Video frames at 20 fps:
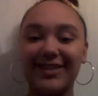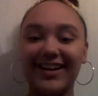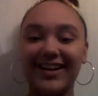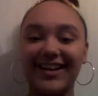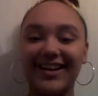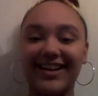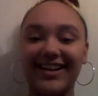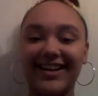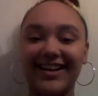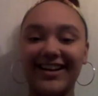
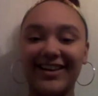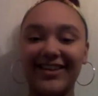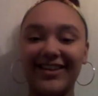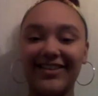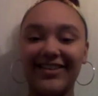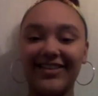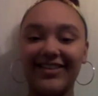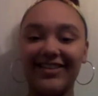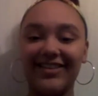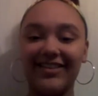god,
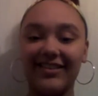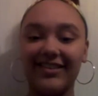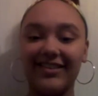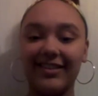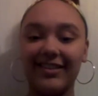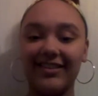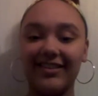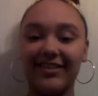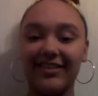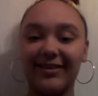you
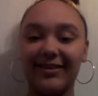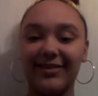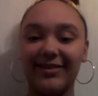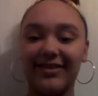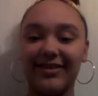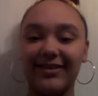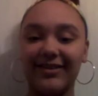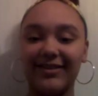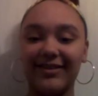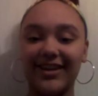thought you were
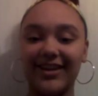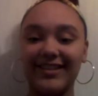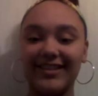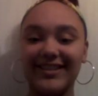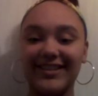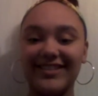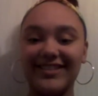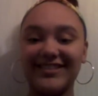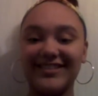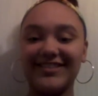like
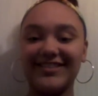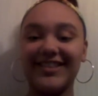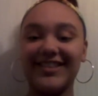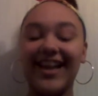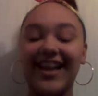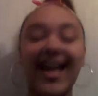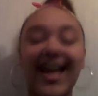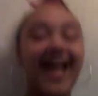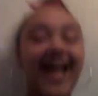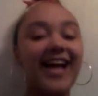18 or something.
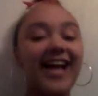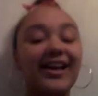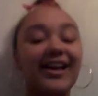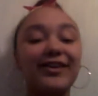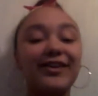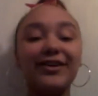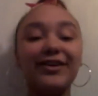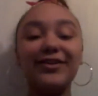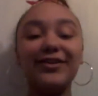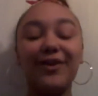You
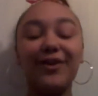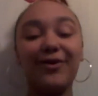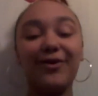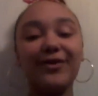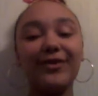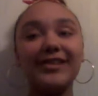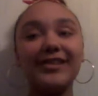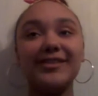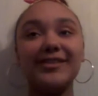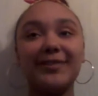know, the
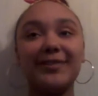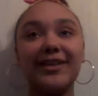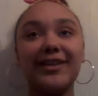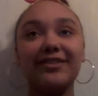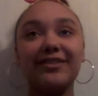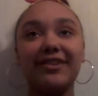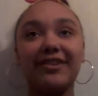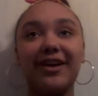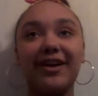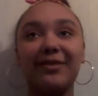oldest somebody
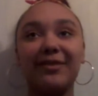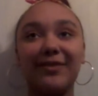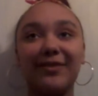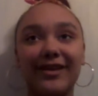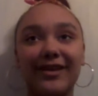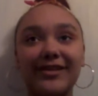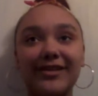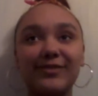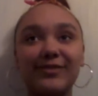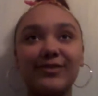thought I
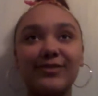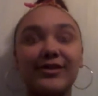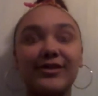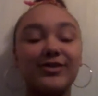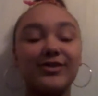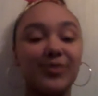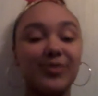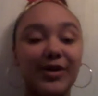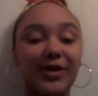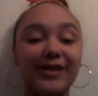was
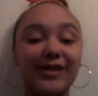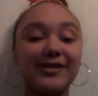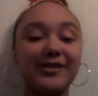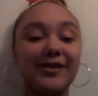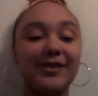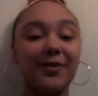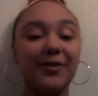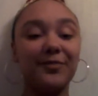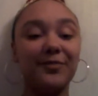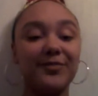
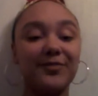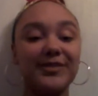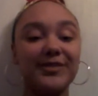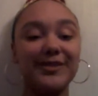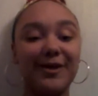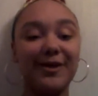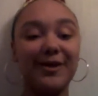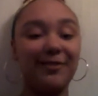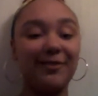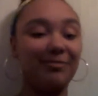22.
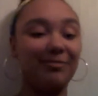So